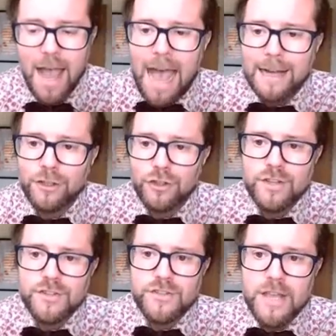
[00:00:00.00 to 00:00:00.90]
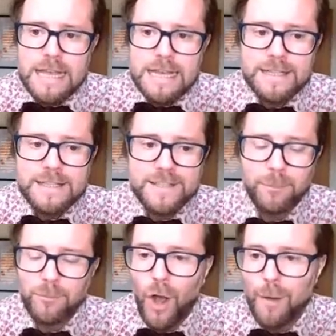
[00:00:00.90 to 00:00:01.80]
and seeds,
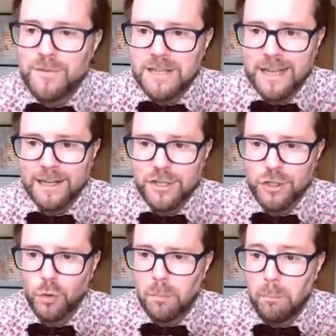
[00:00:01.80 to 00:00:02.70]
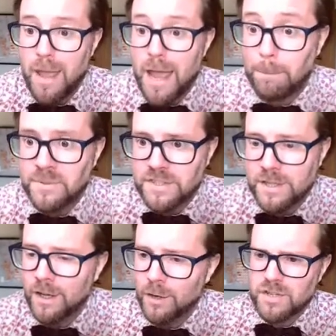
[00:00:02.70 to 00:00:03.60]
sometimes in English called
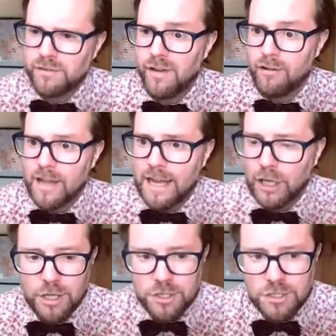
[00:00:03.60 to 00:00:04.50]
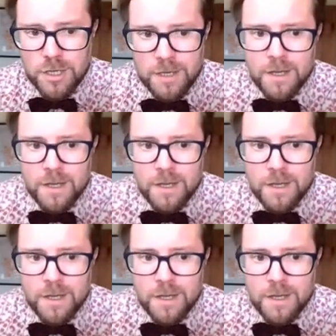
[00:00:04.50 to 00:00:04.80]
pips, which is very English.